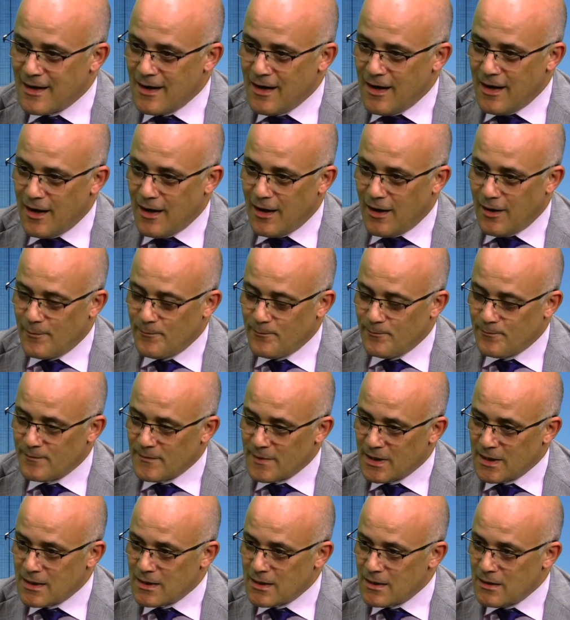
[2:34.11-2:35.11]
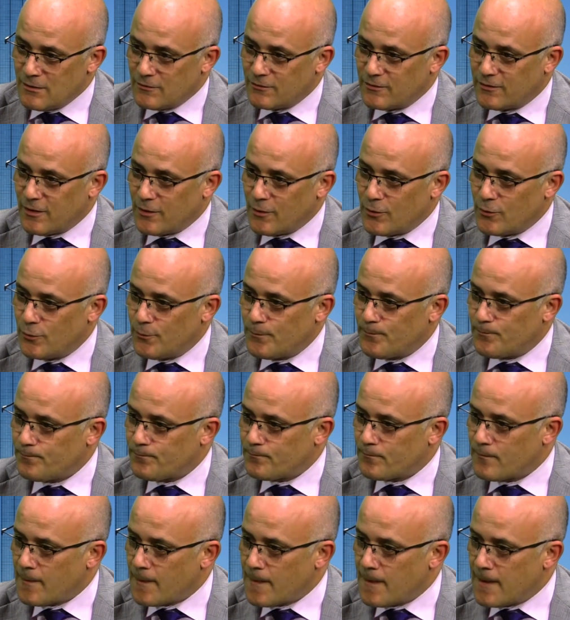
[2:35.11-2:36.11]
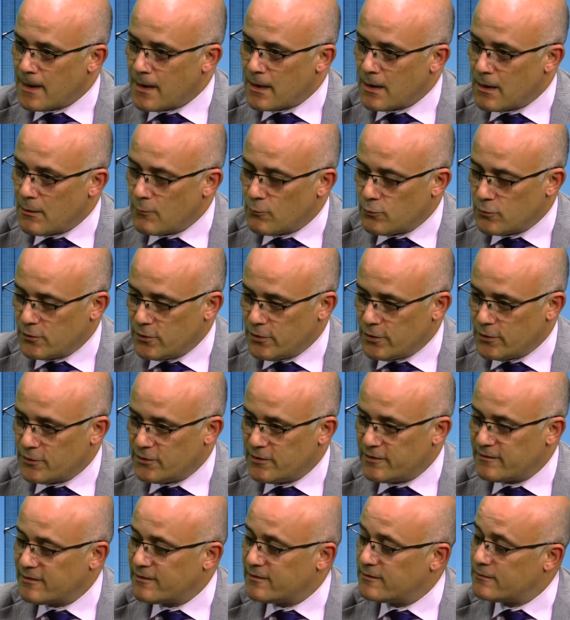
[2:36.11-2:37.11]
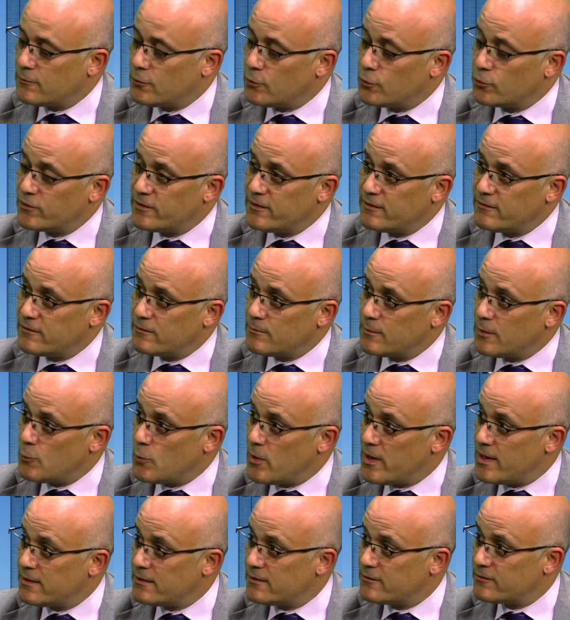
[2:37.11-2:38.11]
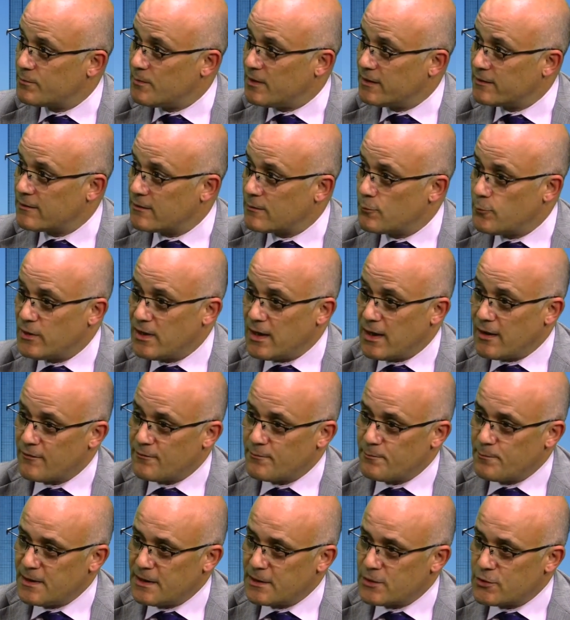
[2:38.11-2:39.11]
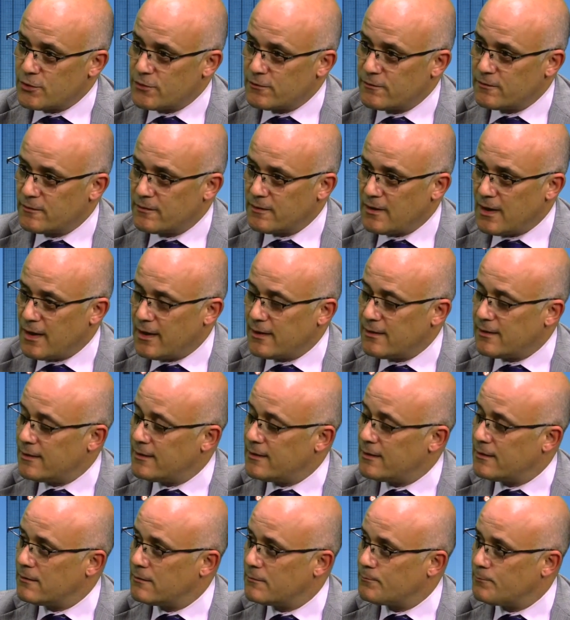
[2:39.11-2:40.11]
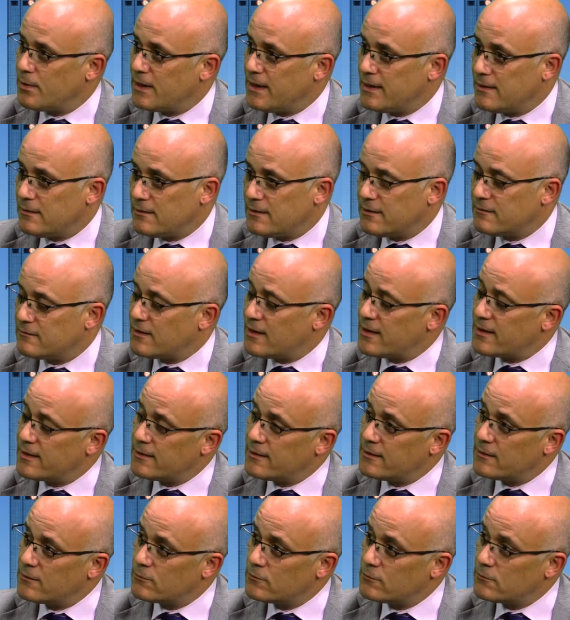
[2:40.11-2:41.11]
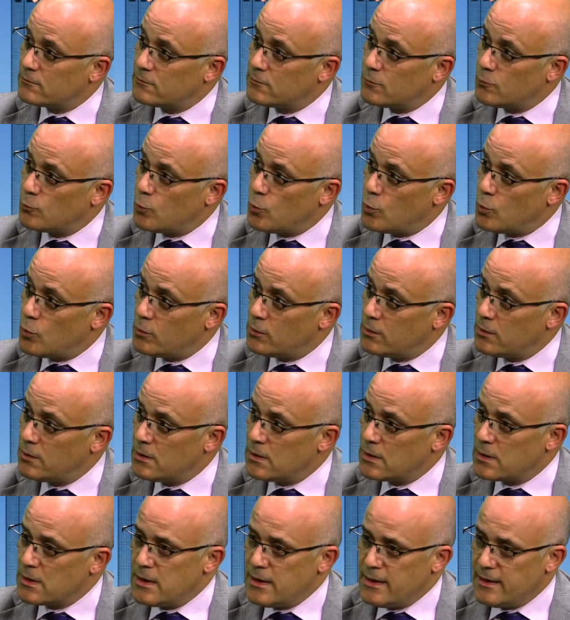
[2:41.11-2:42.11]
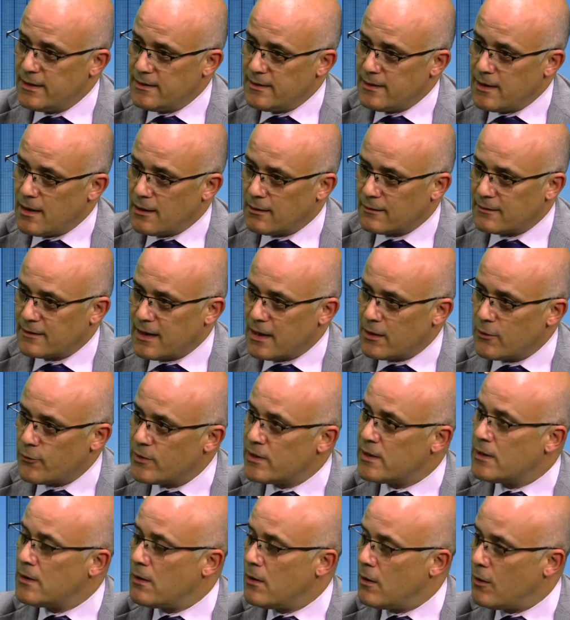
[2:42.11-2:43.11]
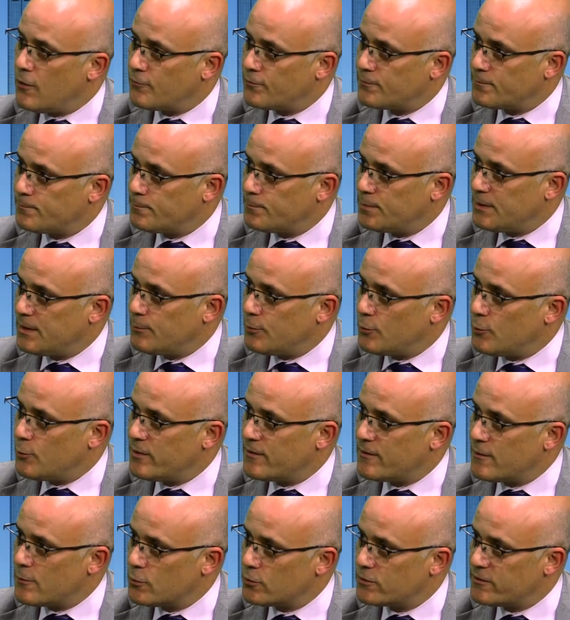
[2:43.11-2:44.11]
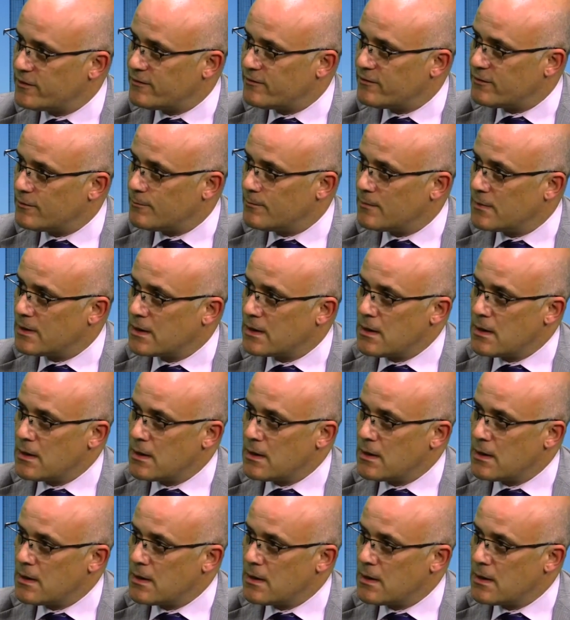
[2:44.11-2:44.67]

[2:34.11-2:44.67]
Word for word: Um, so you know, this is Autism Awareness Month. We have pictures hanging, paintings hanging on the wall in the art gallery of people with autism.